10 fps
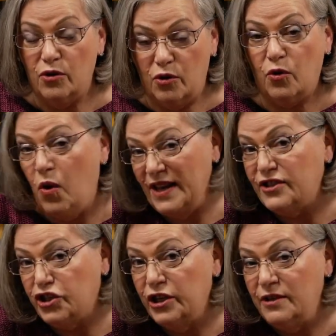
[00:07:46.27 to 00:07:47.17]

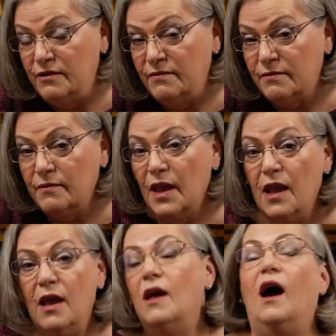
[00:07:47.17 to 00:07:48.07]
question,
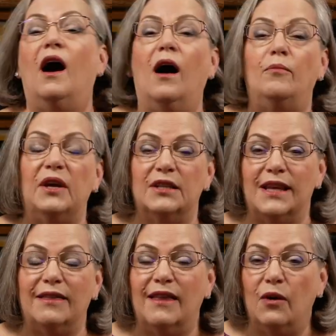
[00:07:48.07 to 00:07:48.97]
uh, because I
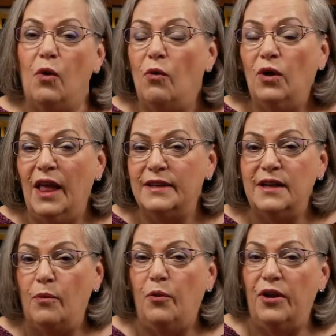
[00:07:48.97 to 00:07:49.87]
think what we'll end
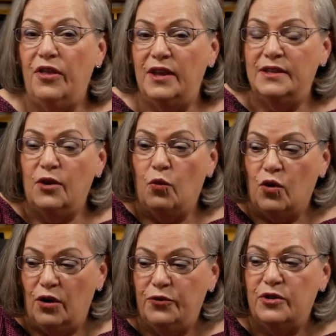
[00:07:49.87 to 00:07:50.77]
up with is a
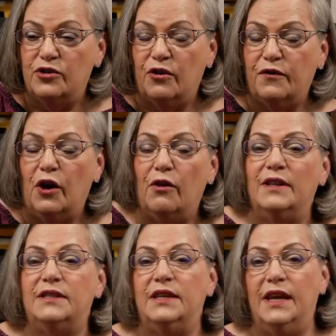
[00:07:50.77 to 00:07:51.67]
world reserve
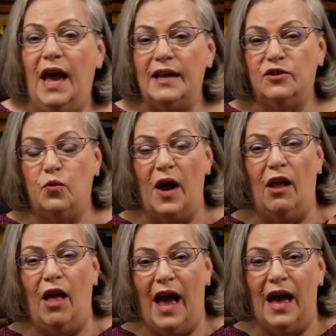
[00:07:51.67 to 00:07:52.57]
currency as
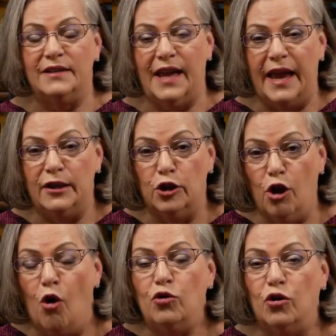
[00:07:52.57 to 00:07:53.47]
well as a
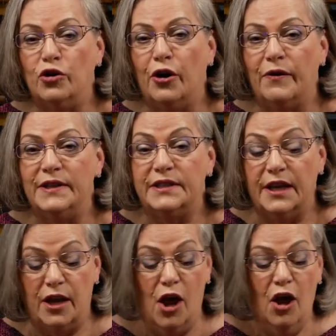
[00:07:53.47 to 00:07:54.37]
local
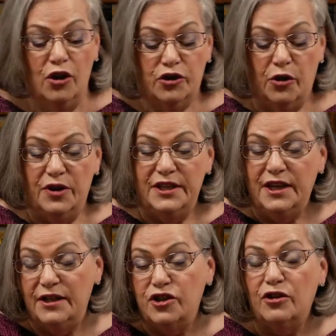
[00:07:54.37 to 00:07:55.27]
currency. So the
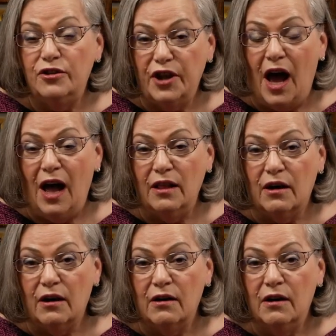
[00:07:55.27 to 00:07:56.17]
digital
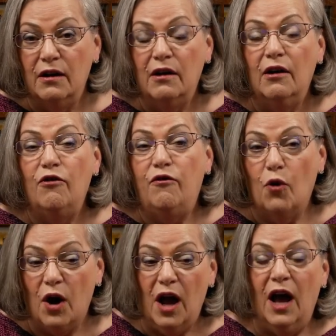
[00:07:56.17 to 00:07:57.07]
dollar
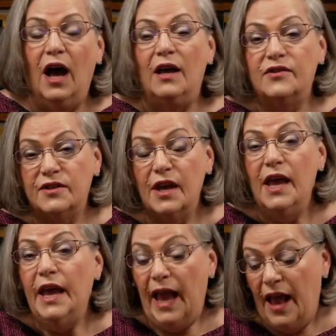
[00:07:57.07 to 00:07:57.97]
for us,
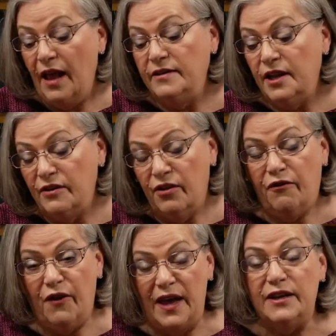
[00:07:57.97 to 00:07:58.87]
and the
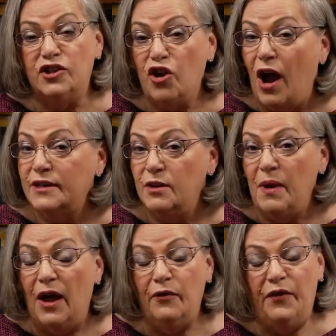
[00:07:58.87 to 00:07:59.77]
Fed has talked about